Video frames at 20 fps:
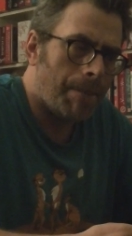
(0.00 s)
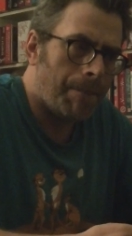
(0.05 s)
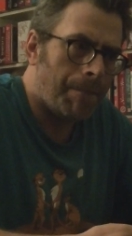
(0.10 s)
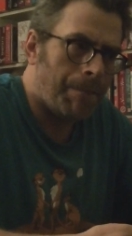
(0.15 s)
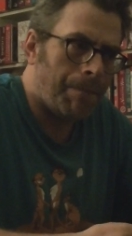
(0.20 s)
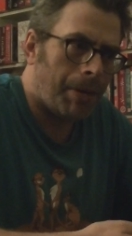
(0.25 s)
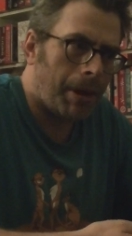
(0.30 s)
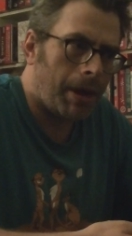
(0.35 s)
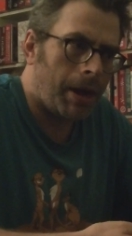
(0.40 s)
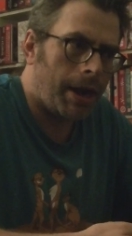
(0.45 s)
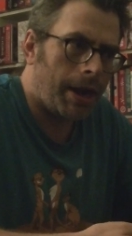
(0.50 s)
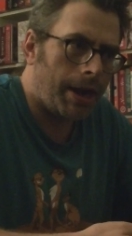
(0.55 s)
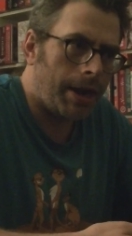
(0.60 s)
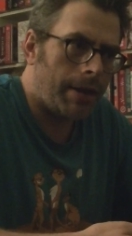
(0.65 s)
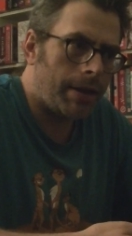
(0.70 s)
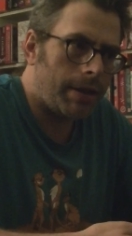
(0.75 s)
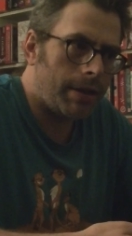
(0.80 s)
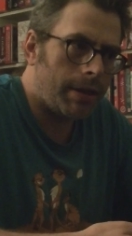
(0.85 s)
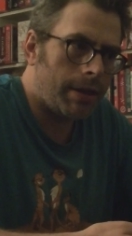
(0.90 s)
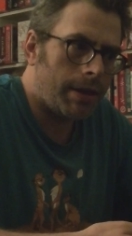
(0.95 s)
But
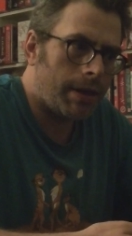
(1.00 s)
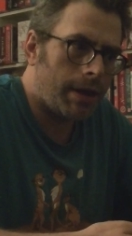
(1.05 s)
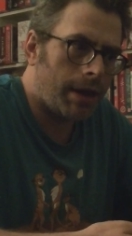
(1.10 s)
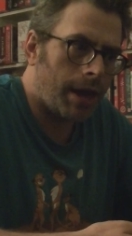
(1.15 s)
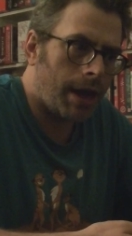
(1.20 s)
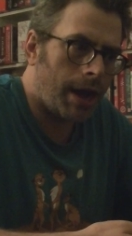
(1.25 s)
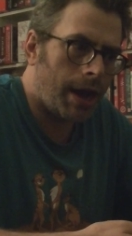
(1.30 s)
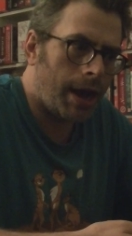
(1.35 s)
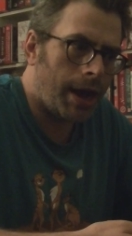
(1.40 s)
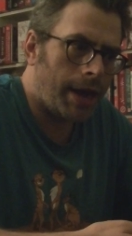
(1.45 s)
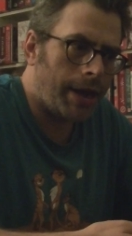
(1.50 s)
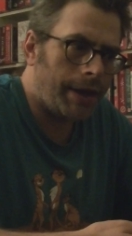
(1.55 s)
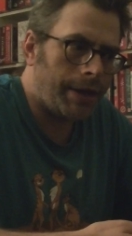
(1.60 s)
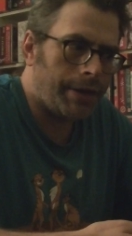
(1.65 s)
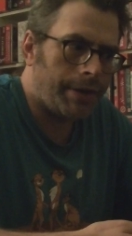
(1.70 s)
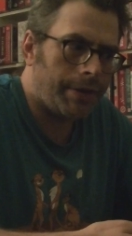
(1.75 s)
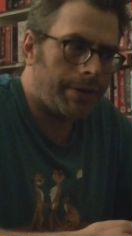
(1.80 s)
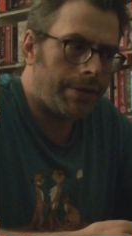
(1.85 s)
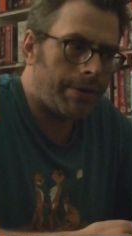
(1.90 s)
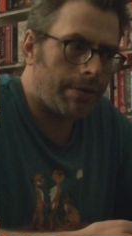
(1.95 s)
I
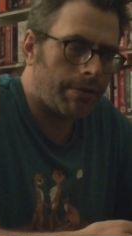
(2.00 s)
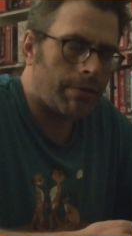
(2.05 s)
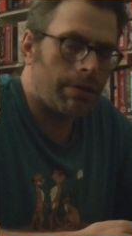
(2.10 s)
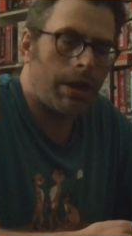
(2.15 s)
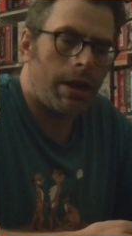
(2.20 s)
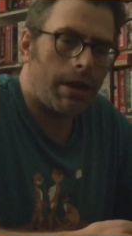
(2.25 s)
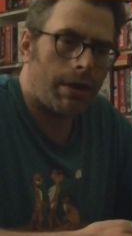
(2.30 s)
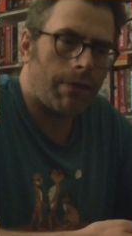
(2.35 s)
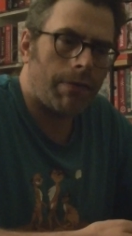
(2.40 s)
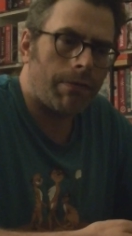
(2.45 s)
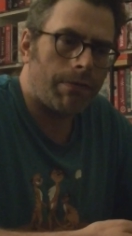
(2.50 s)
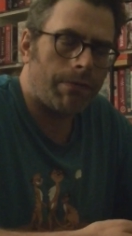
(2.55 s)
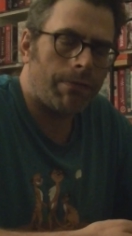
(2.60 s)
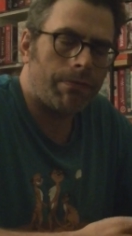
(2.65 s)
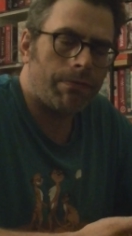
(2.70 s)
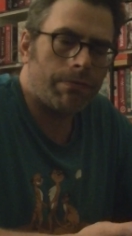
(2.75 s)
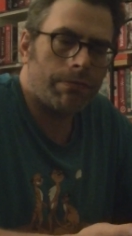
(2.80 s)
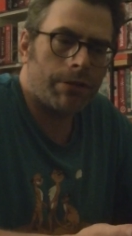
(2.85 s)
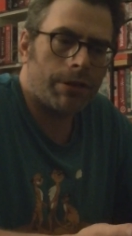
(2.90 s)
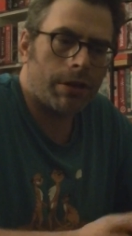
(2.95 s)
don't have,
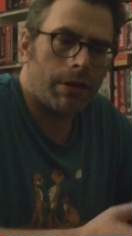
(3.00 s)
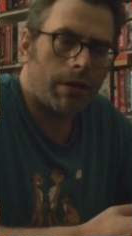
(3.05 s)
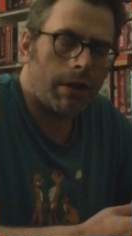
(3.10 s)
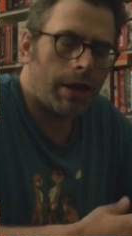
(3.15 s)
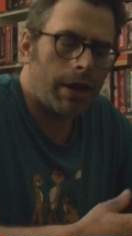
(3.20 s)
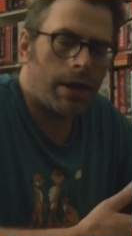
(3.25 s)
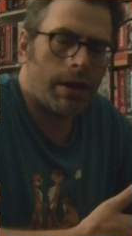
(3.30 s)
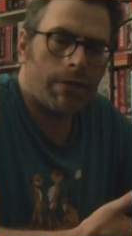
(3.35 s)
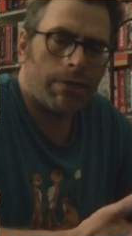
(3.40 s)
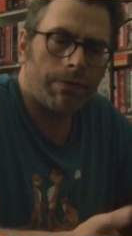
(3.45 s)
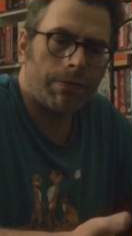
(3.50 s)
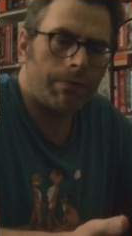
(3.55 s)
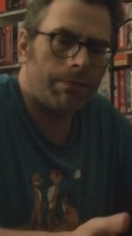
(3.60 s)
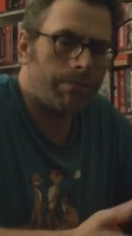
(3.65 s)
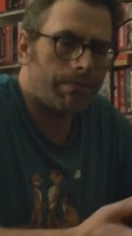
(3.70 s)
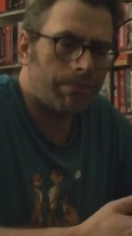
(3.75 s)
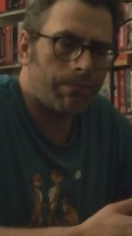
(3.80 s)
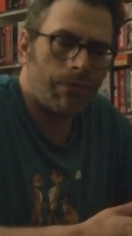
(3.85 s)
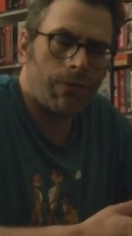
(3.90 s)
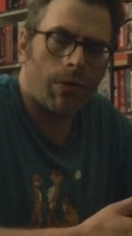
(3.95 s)
you know, I have
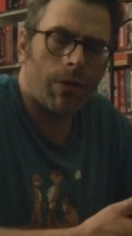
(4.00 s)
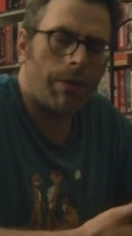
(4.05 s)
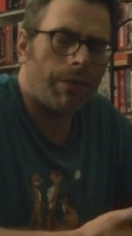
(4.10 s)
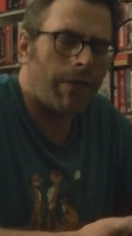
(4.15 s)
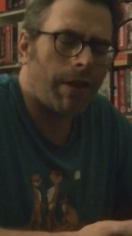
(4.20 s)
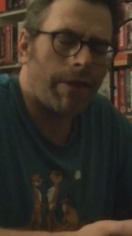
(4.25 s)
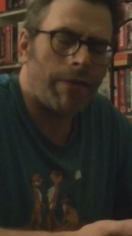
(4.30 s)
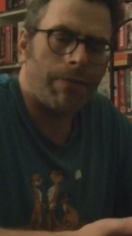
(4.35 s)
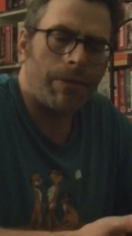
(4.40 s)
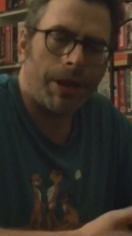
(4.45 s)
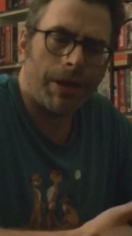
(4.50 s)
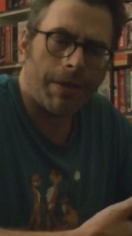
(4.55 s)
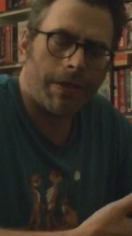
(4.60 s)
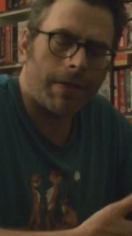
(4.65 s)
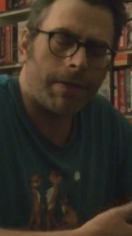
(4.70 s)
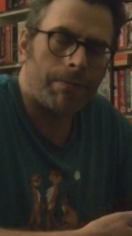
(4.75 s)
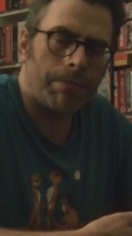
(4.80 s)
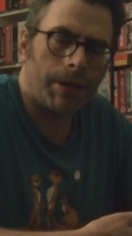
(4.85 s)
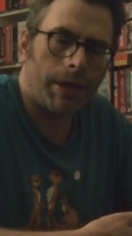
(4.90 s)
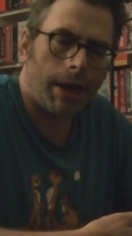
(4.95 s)
45 minutes
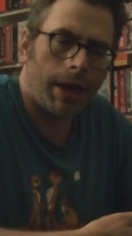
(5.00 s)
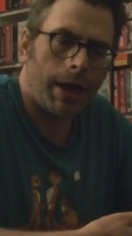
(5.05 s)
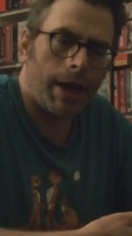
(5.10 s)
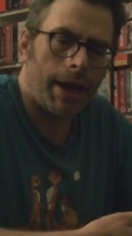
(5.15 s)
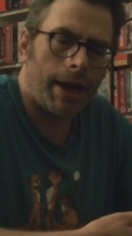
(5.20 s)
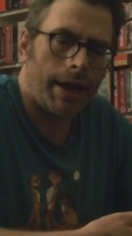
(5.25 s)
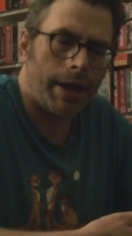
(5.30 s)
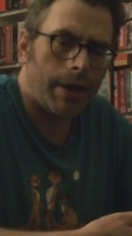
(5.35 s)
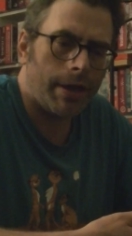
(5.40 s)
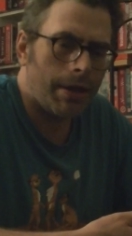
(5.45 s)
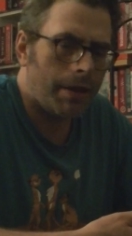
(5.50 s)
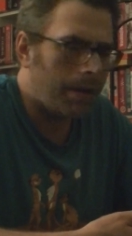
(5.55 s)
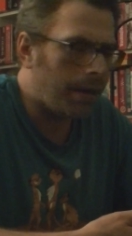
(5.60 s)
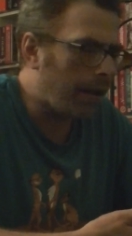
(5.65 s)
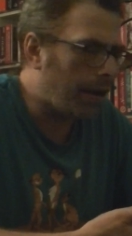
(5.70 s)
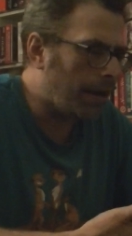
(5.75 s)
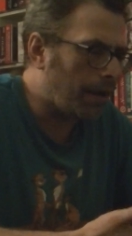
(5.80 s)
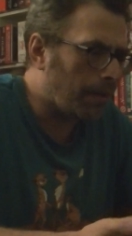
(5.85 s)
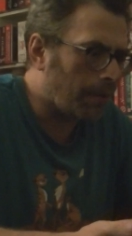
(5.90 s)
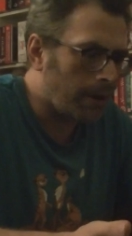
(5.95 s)
to play,
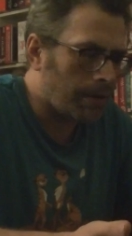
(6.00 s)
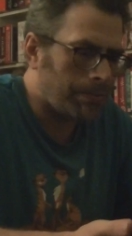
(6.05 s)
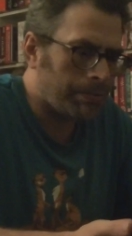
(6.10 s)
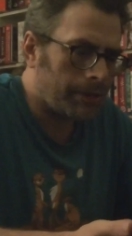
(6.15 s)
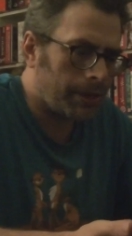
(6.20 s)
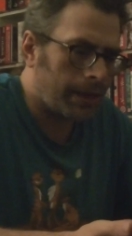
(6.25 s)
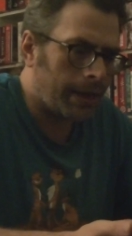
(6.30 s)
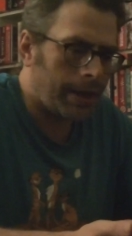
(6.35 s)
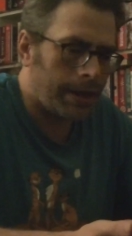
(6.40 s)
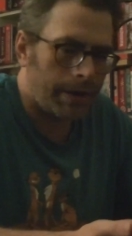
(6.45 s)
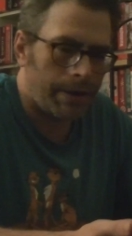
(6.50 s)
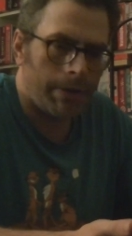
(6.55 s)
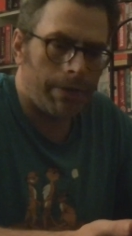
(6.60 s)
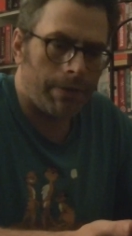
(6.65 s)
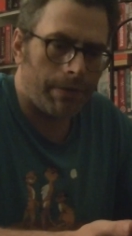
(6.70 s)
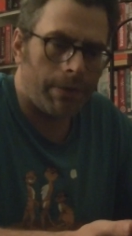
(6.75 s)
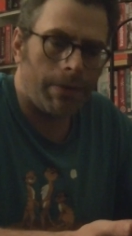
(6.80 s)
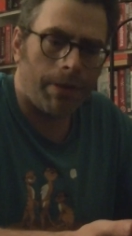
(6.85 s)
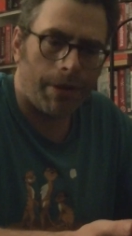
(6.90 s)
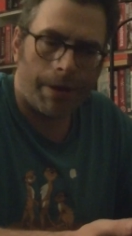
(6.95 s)
and I want to play it
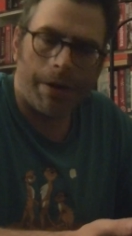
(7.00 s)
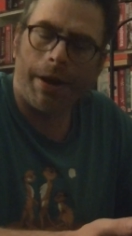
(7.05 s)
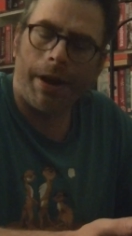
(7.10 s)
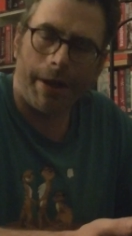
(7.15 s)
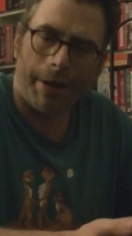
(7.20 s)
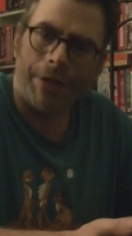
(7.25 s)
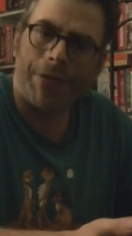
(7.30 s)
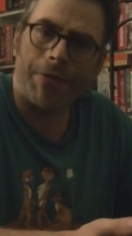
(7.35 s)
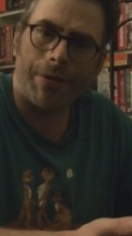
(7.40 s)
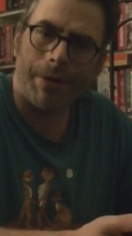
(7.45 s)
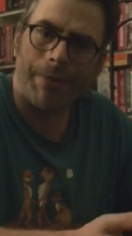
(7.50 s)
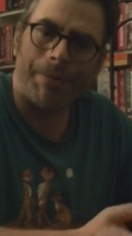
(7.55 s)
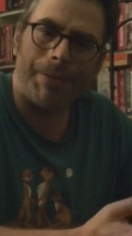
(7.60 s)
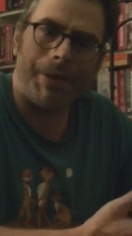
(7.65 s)
on an ice cream